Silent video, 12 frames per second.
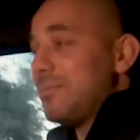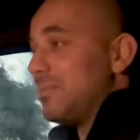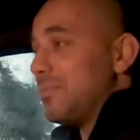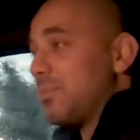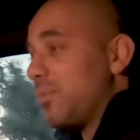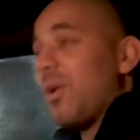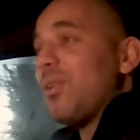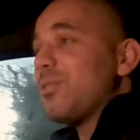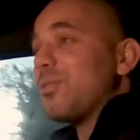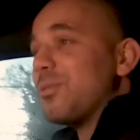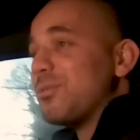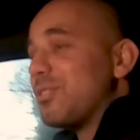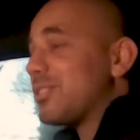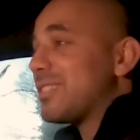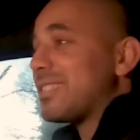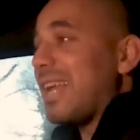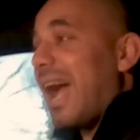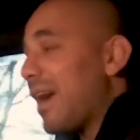world, or just
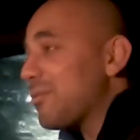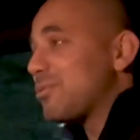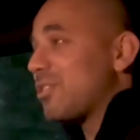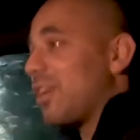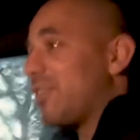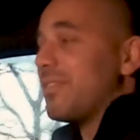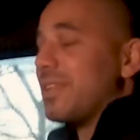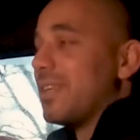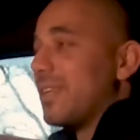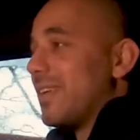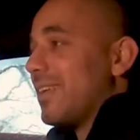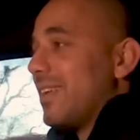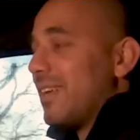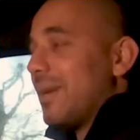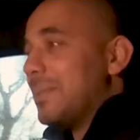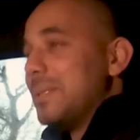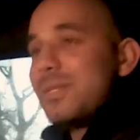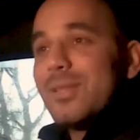outside of it. I
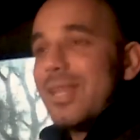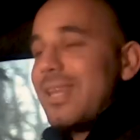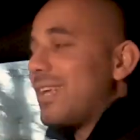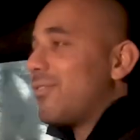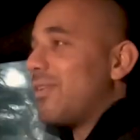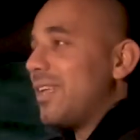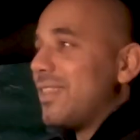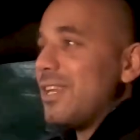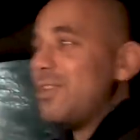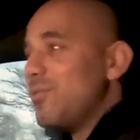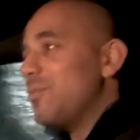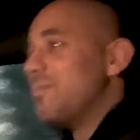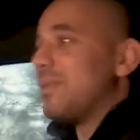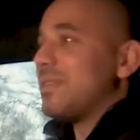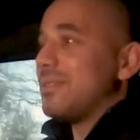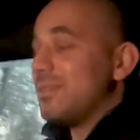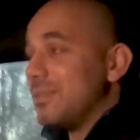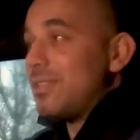mean, to the degree the new
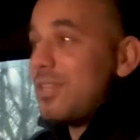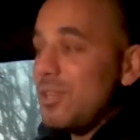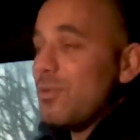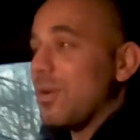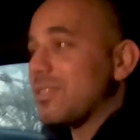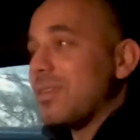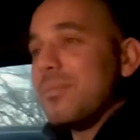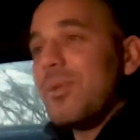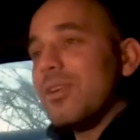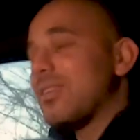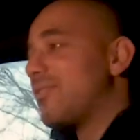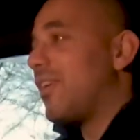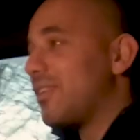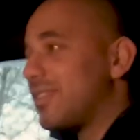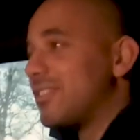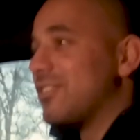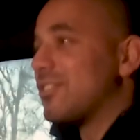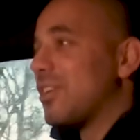Aston Martin
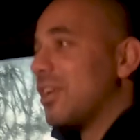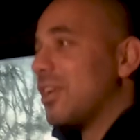Vantages